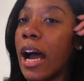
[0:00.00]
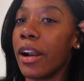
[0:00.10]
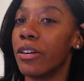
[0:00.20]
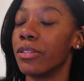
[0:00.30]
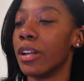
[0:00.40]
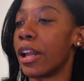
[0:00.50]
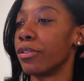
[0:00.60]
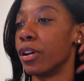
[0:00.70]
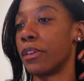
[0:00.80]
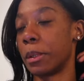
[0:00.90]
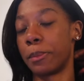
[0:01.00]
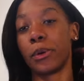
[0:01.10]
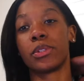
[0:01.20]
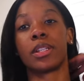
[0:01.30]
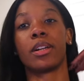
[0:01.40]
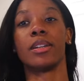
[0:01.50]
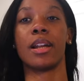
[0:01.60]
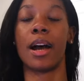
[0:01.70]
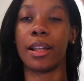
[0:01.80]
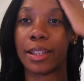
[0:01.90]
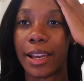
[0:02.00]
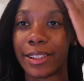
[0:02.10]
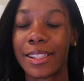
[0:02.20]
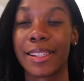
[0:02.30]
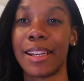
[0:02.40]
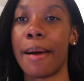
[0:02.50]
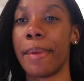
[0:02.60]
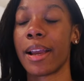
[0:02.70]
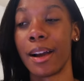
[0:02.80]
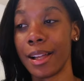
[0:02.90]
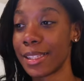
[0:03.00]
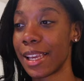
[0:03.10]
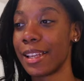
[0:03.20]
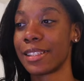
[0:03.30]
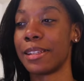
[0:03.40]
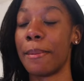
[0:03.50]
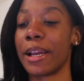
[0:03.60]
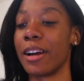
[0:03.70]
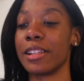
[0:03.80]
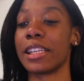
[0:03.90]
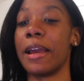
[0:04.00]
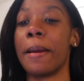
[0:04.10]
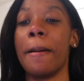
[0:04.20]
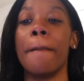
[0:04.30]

I don't, I don't know if I'm gonna post it or not. Like, that's just not my content. It's not my content.